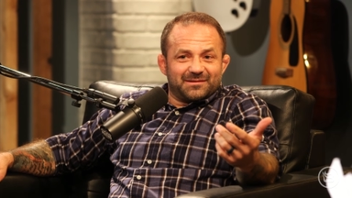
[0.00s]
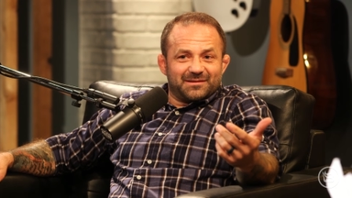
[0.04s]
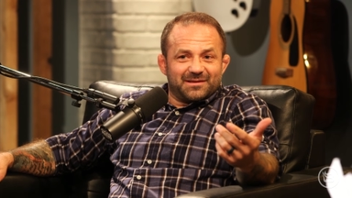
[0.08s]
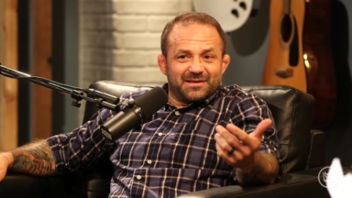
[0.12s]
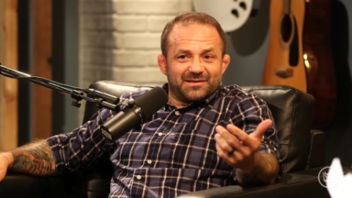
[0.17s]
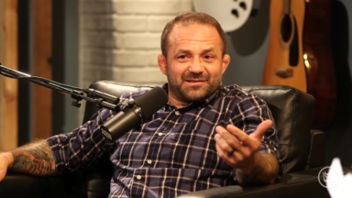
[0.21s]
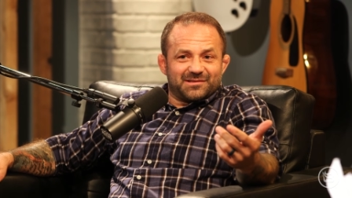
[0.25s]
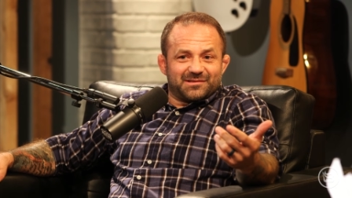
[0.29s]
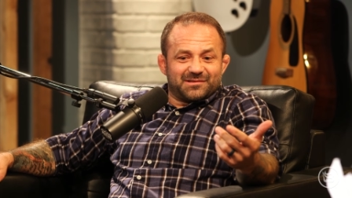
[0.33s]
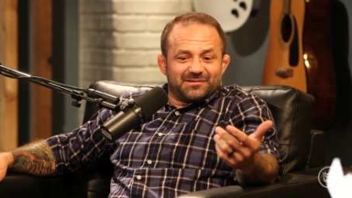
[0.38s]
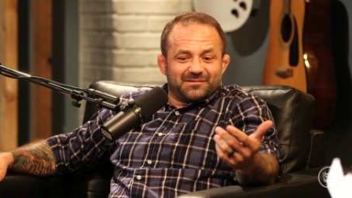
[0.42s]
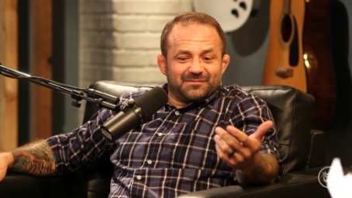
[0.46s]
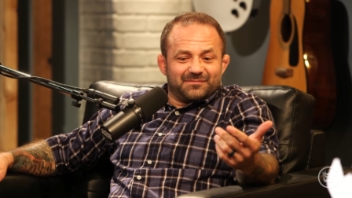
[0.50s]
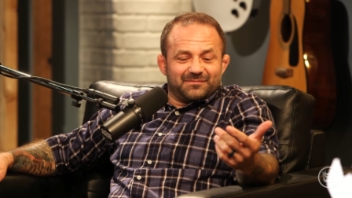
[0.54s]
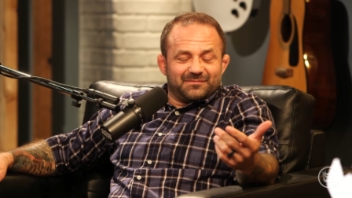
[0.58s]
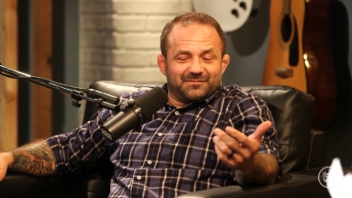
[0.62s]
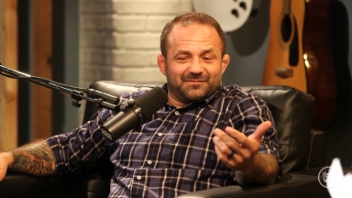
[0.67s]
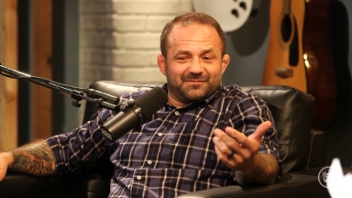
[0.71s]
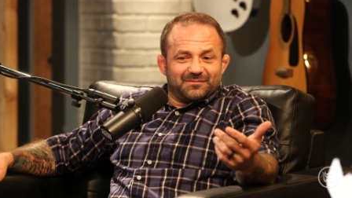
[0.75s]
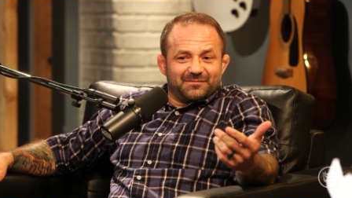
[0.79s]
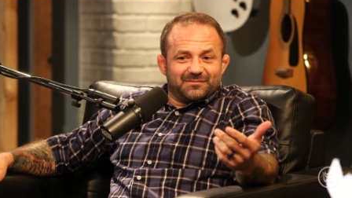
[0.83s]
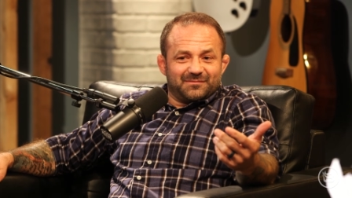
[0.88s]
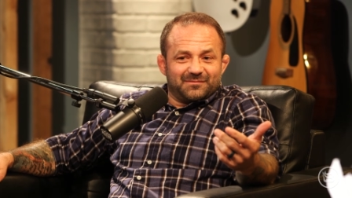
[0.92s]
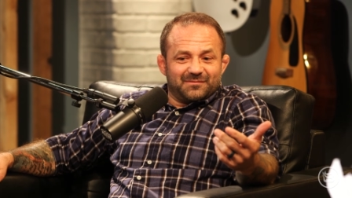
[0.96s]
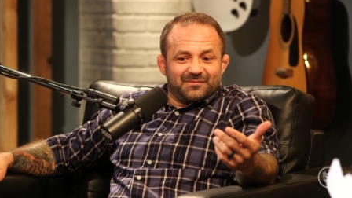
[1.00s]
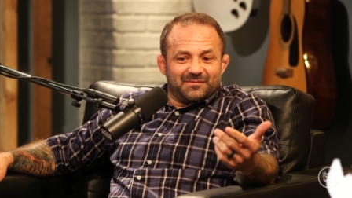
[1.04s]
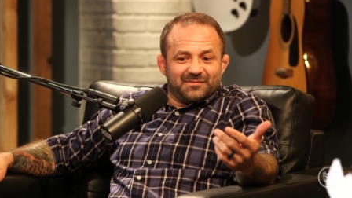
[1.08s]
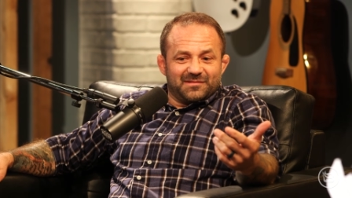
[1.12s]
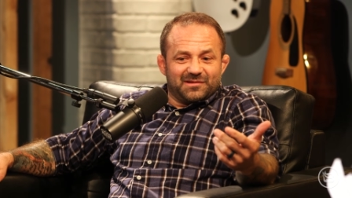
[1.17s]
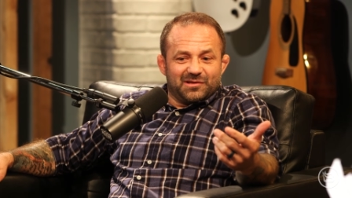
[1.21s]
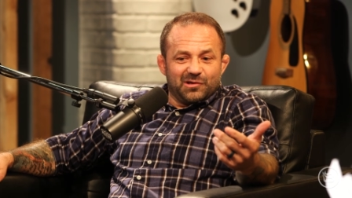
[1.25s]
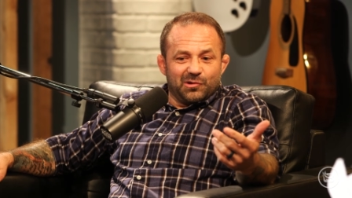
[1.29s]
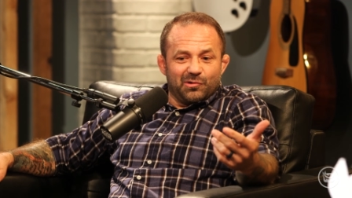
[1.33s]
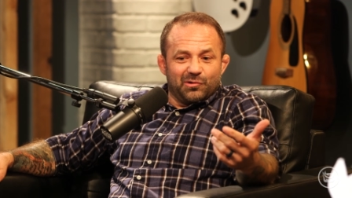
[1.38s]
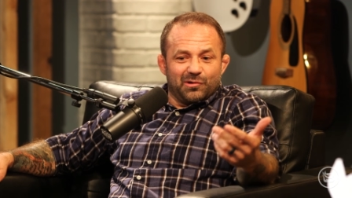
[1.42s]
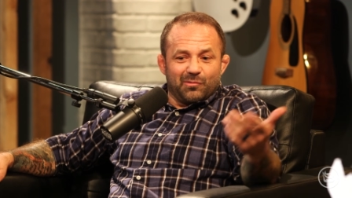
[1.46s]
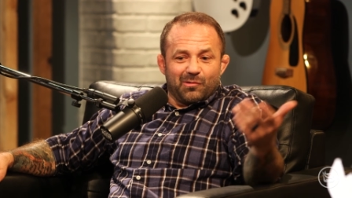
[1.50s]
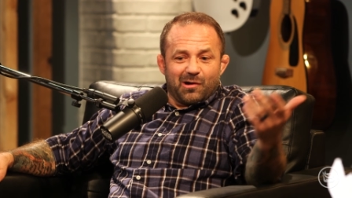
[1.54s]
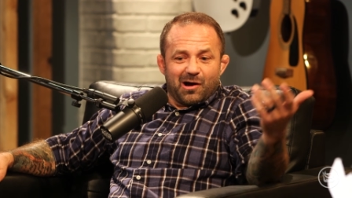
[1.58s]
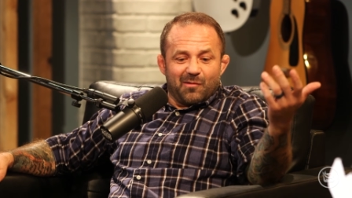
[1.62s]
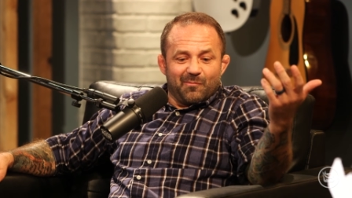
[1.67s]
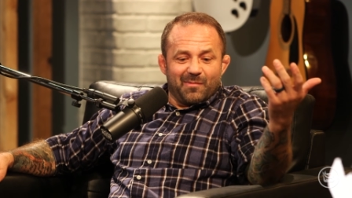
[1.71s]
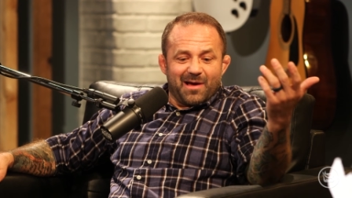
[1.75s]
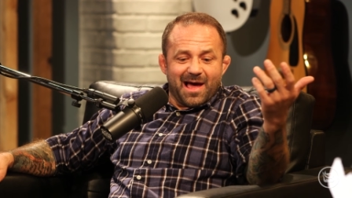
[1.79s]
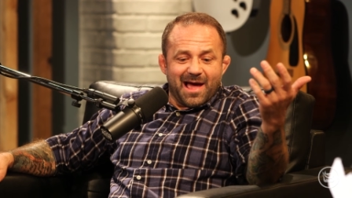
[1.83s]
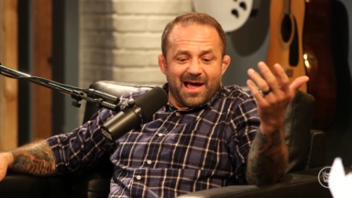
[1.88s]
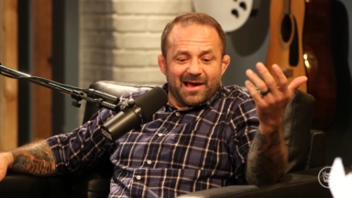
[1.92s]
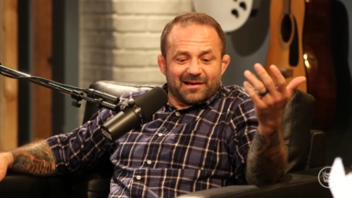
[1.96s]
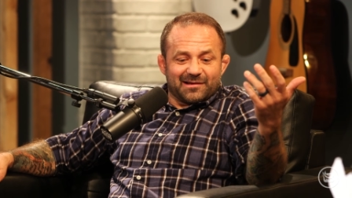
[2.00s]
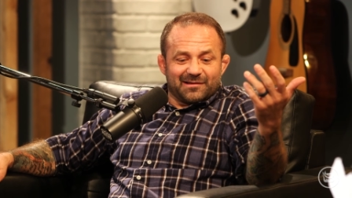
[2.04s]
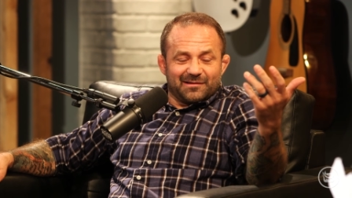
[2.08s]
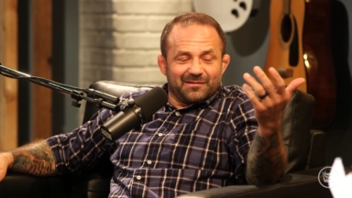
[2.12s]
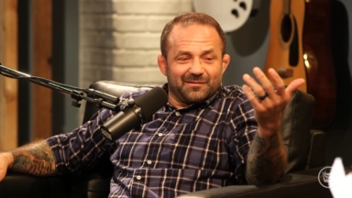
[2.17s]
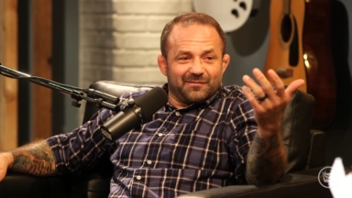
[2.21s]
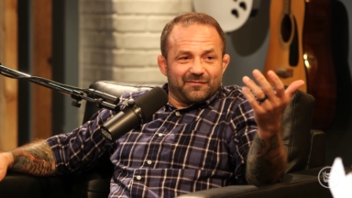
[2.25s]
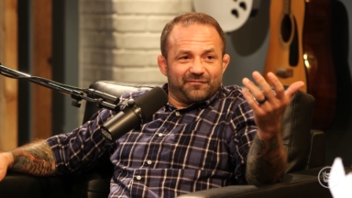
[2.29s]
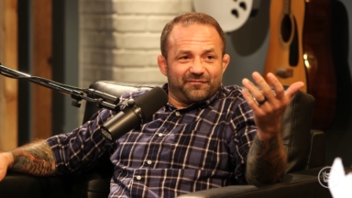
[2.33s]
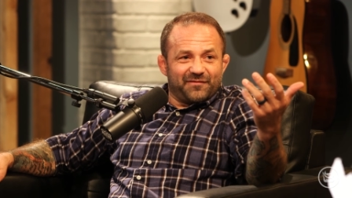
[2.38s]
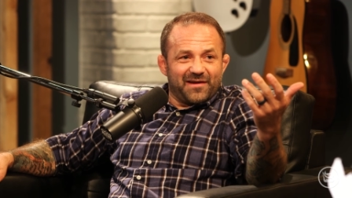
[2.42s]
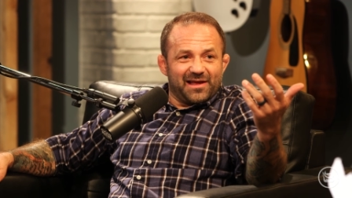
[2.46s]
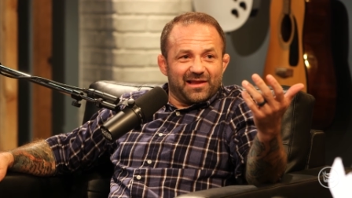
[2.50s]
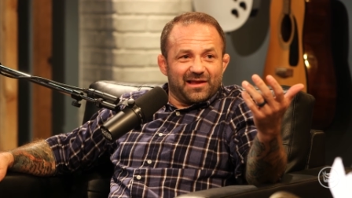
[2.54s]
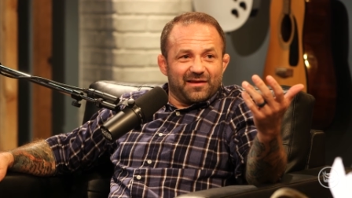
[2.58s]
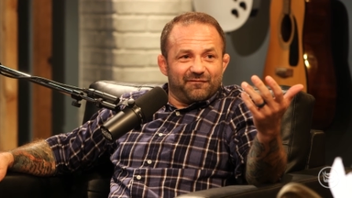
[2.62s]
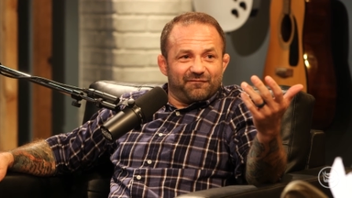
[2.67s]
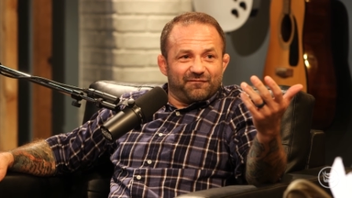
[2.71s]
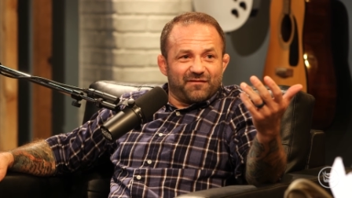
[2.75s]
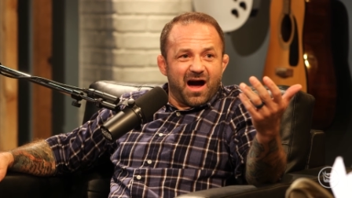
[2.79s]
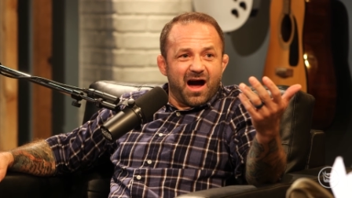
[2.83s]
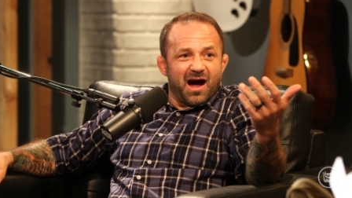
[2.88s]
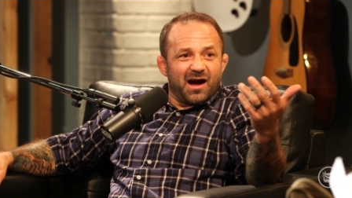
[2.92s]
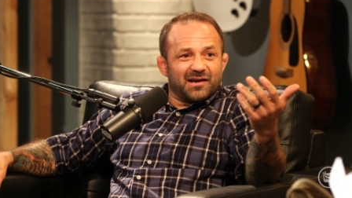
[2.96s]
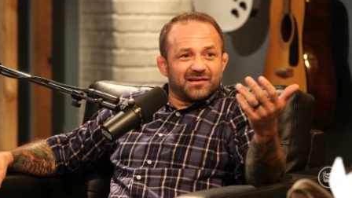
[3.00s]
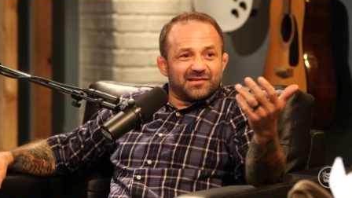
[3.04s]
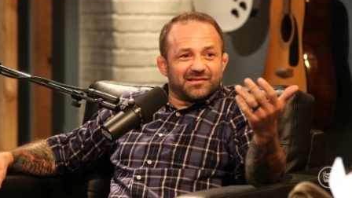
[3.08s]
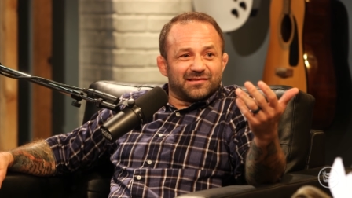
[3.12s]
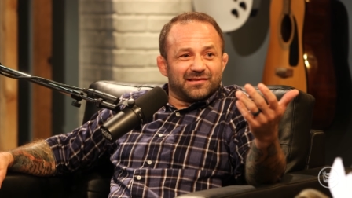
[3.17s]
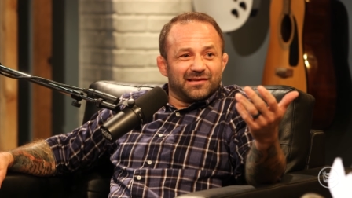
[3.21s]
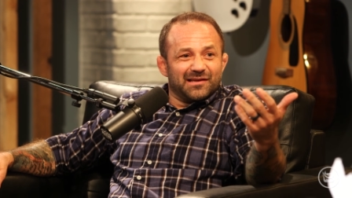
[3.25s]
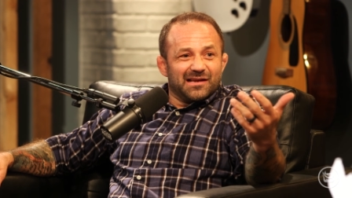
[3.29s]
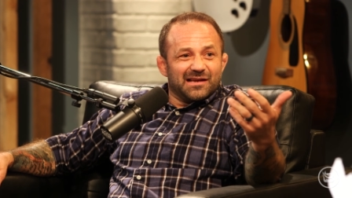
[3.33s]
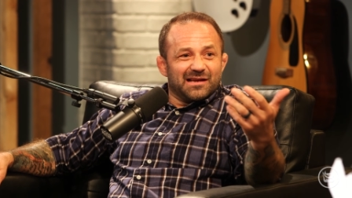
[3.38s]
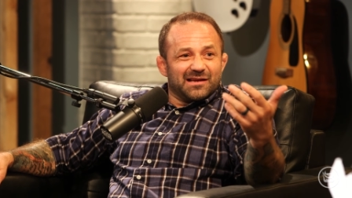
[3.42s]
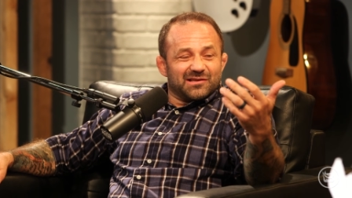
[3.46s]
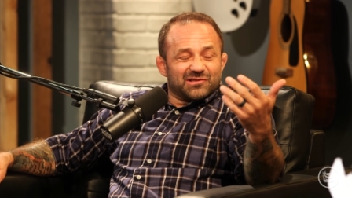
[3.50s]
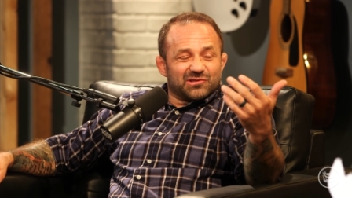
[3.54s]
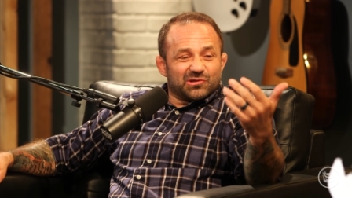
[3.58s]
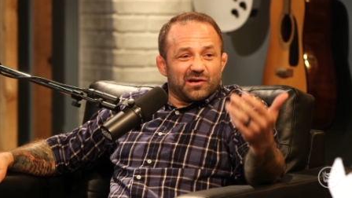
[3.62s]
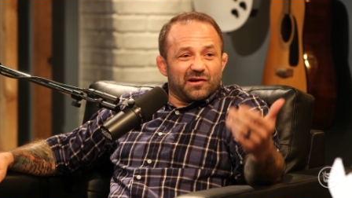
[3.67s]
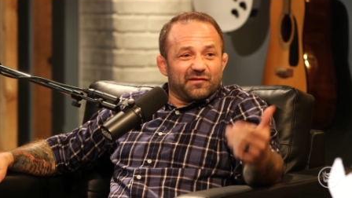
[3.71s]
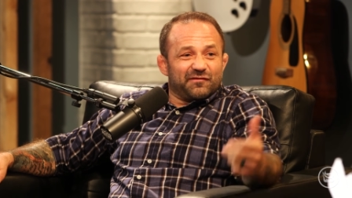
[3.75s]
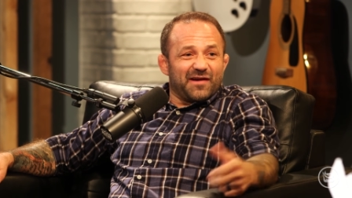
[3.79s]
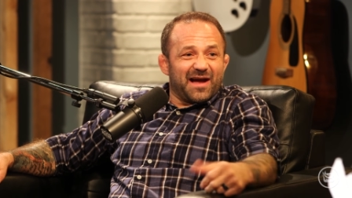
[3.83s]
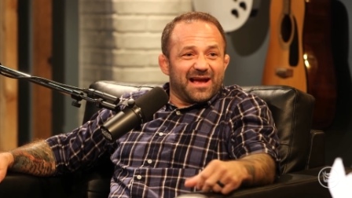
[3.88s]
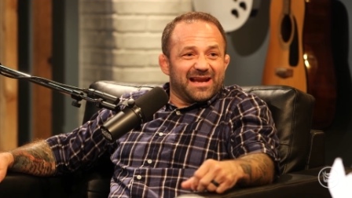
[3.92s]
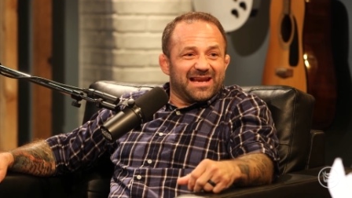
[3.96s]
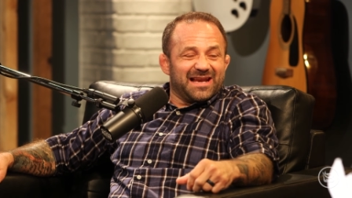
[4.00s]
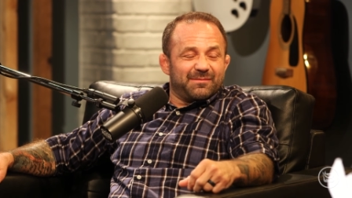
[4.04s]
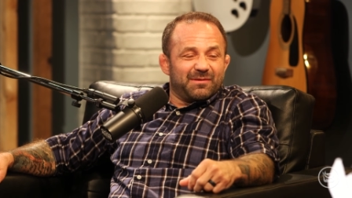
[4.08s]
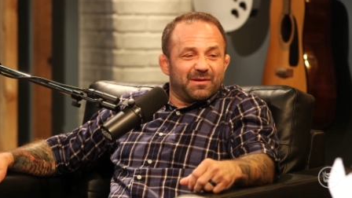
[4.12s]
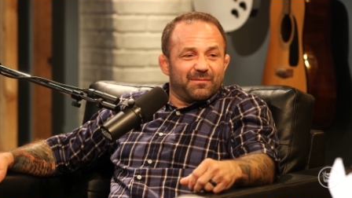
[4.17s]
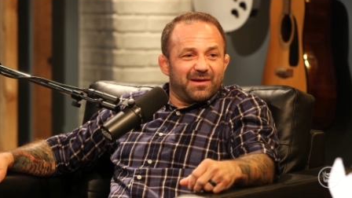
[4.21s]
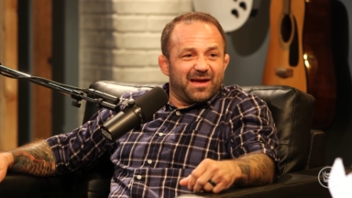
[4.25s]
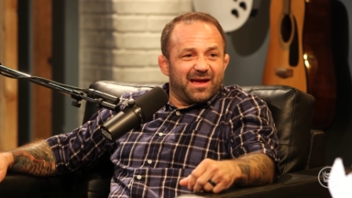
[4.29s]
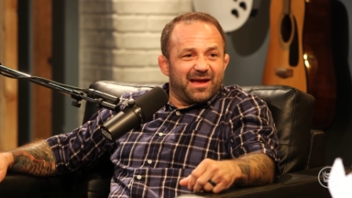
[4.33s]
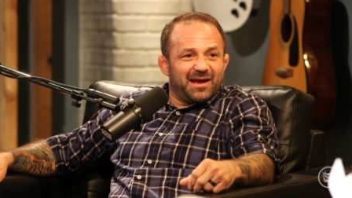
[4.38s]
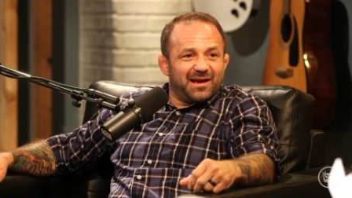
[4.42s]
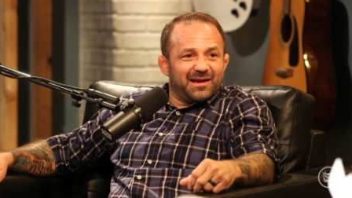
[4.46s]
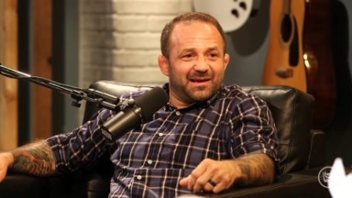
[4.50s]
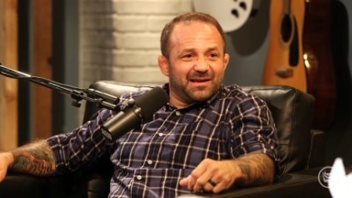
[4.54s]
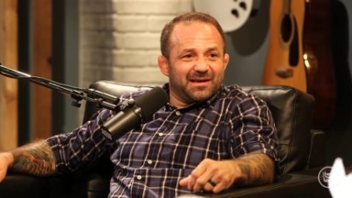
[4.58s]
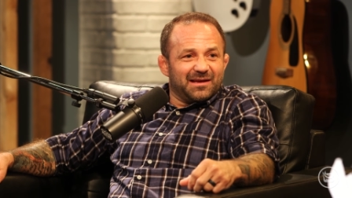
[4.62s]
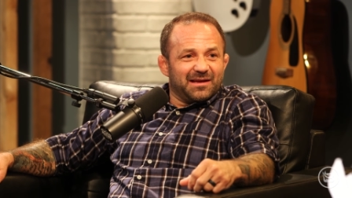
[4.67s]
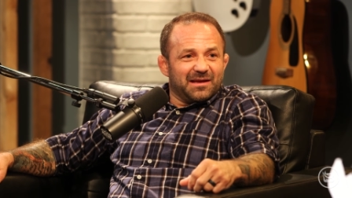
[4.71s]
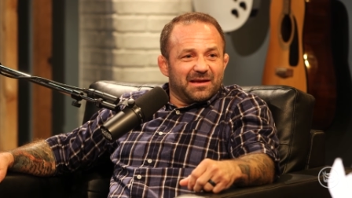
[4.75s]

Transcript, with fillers: this dude a while back, Fallon Fox, started fighting MMA,